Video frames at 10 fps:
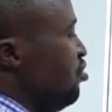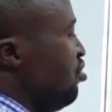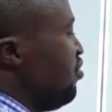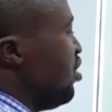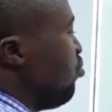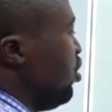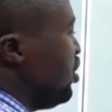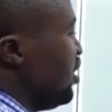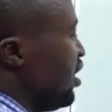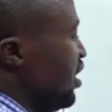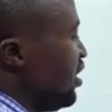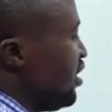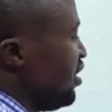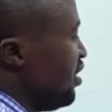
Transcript: you have the question like